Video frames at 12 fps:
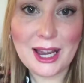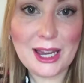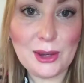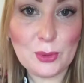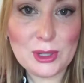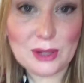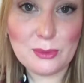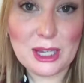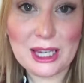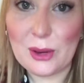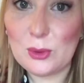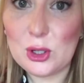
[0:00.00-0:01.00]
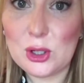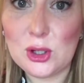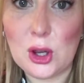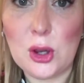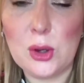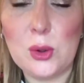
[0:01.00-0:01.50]
It was something I was
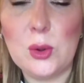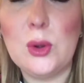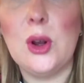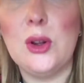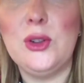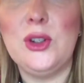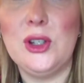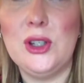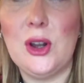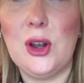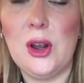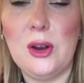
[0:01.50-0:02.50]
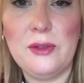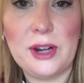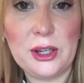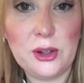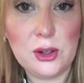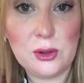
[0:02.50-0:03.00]
so conscious of, and
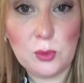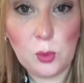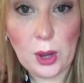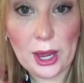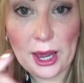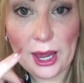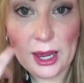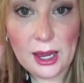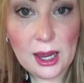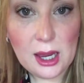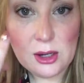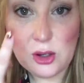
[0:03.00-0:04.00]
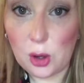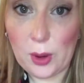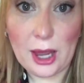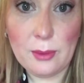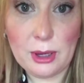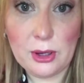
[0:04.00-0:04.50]
I couldn't wear no
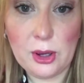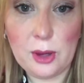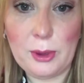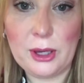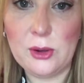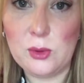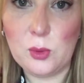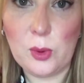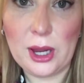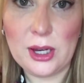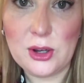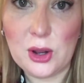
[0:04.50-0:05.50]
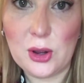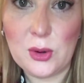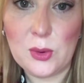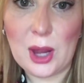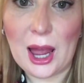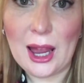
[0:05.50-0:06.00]
eye makeup, I couldn't wear
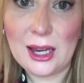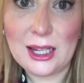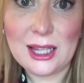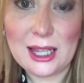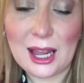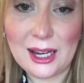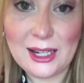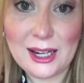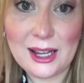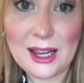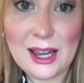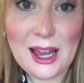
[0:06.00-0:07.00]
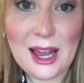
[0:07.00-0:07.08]
no eyeliner,